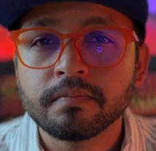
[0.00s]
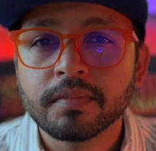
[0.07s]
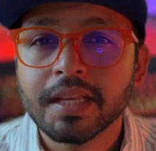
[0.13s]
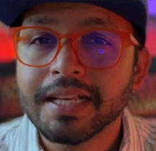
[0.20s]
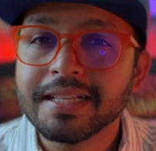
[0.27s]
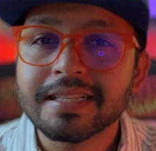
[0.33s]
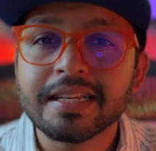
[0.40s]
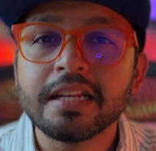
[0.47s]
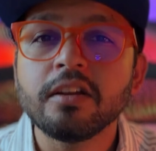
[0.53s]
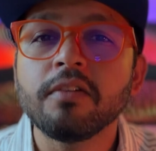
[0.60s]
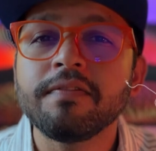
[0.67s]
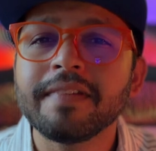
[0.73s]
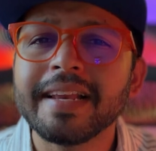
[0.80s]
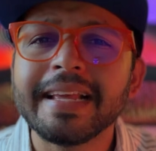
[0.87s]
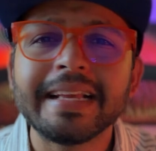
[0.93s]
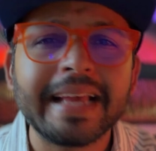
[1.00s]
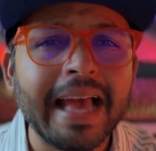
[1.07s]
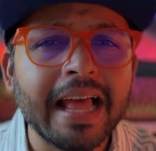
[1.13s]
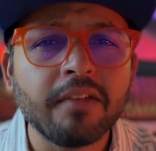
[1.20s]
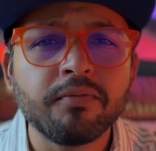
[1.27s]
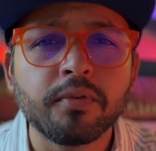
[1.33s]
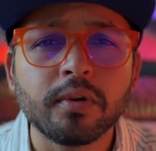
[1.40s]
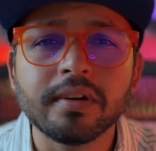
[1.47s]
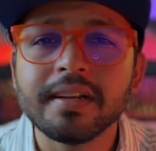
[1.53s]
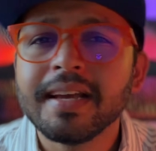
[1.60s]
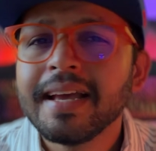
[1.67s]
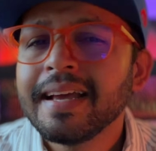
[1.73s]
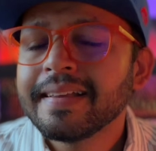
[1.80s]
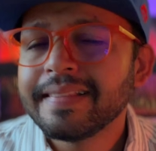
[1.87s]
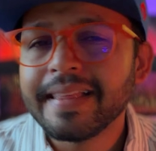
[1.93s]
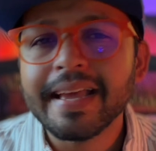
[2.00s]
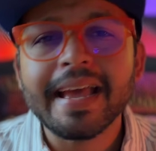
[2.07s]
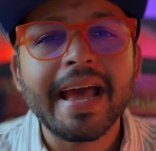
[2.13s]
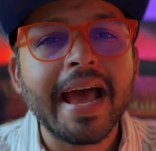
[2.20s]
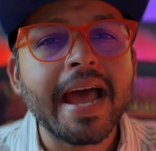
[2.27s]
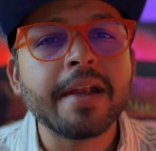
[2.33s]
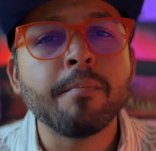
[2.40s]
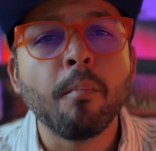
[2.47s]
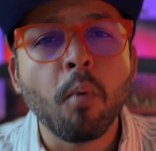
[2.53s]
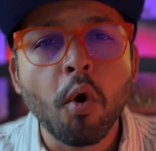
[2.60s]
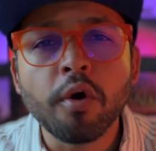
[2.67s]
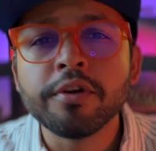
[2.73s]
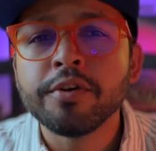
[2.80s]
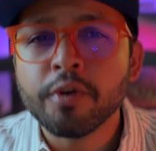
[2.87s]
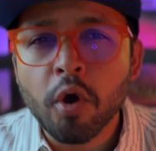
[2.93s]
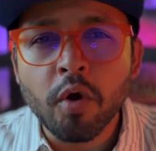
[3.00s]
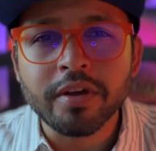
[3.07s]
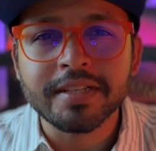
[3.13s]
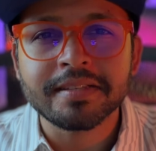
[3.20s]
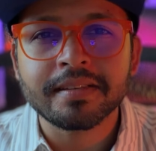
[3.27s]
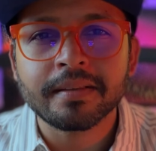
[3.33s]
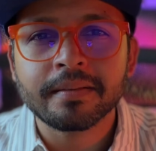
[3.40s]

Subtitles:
Instead of feeling helpful, they add more noise,